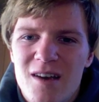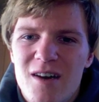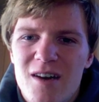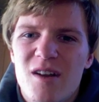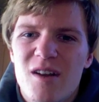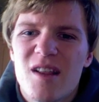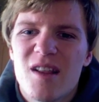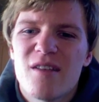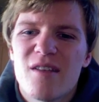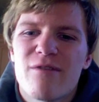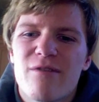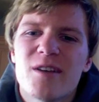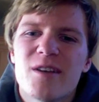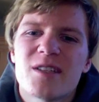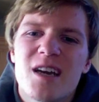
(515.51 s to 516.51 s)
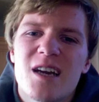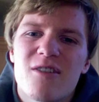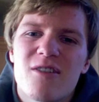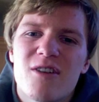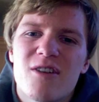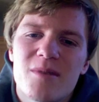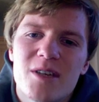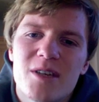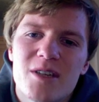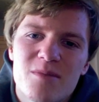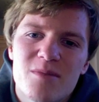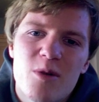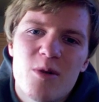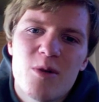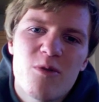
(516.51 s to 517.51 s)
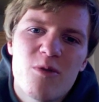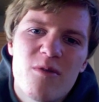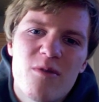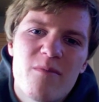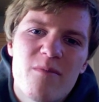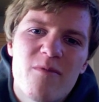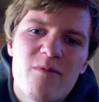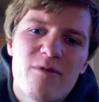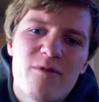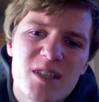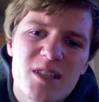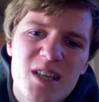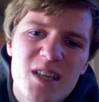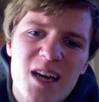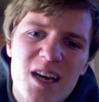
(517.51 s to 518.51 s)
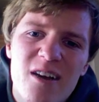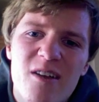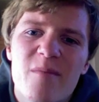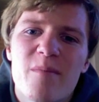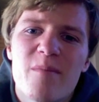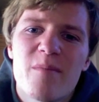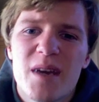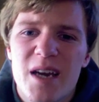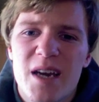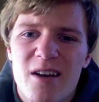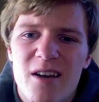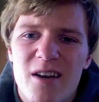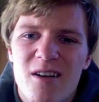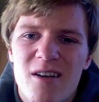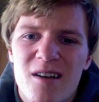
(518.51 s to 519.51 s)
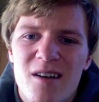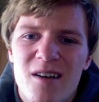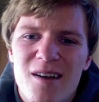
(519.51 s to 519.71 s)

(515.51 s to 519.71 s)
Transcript: then the freestyle competitions, both freestyle and big air,